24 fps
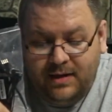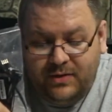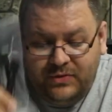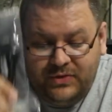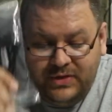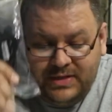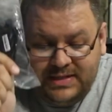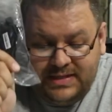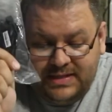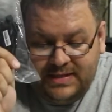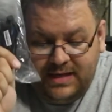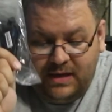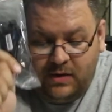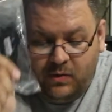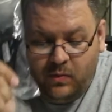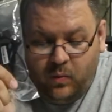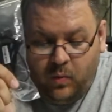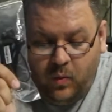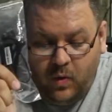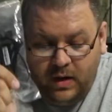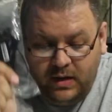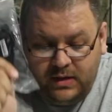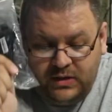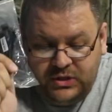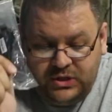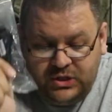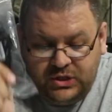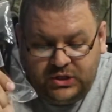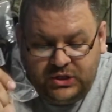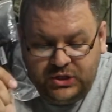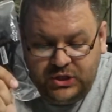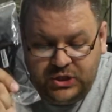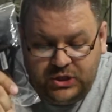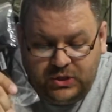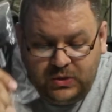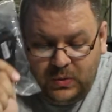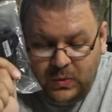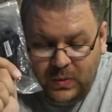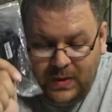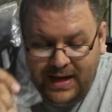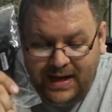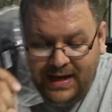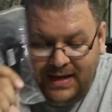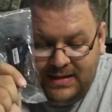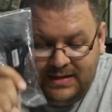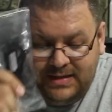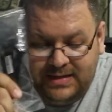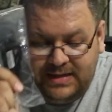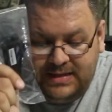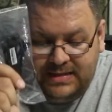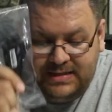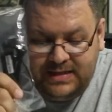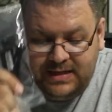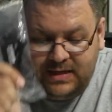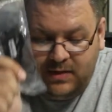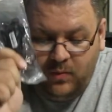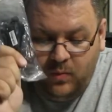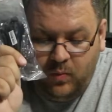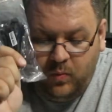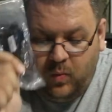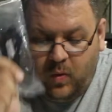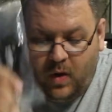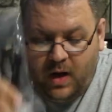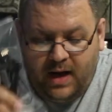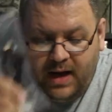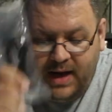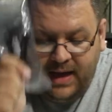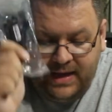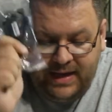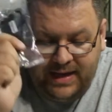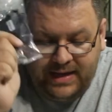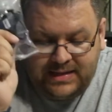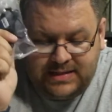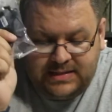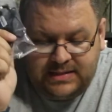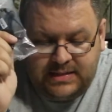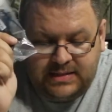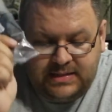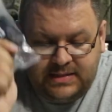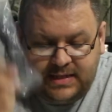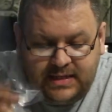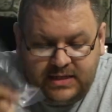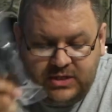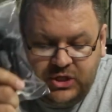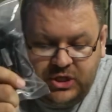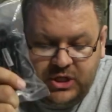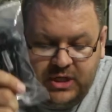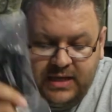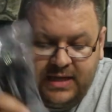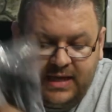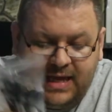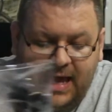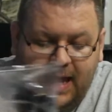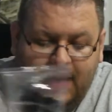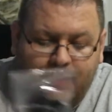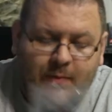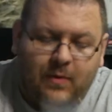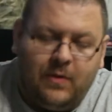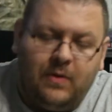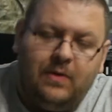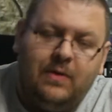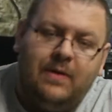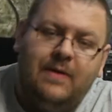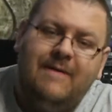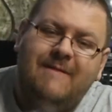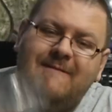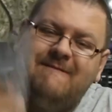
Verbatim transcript: This is a 1 to 2 LED Y extension cable.